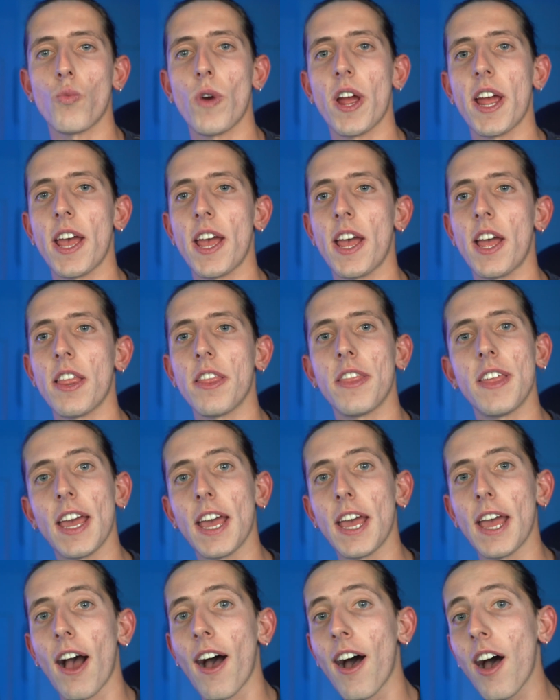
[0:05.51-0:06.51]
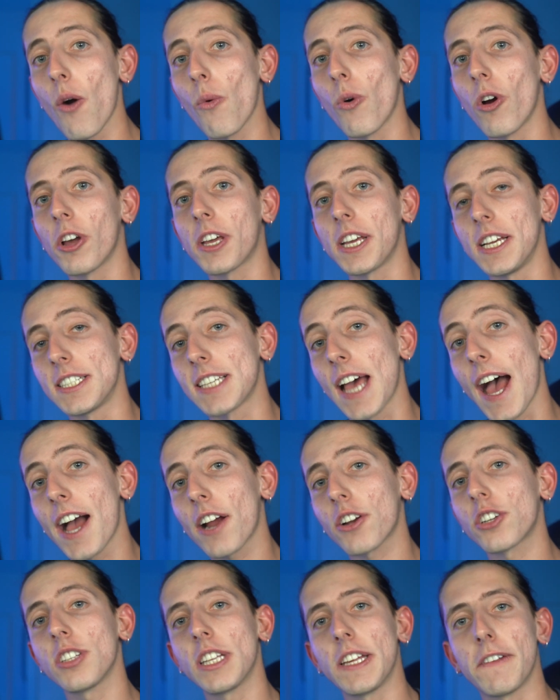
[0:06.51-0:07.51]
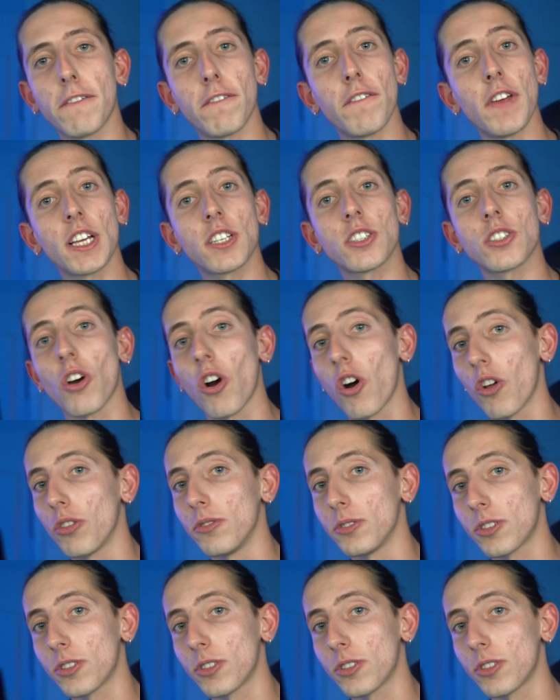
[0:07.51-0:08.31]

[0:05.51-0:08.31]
where their artwork is actually fixed on